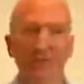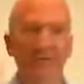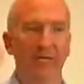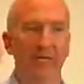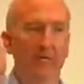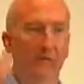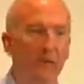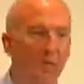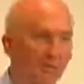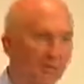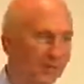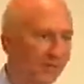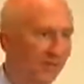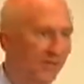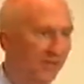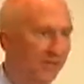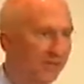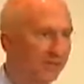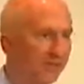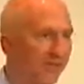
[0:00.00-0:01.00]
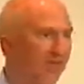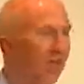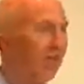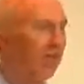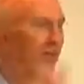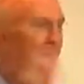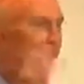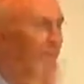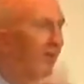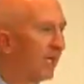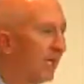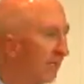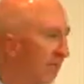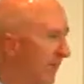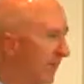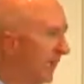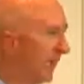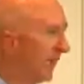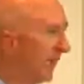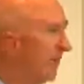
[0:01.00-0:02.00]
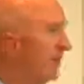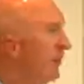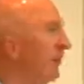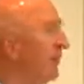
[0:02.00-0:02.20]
we have prospects, we have alumni,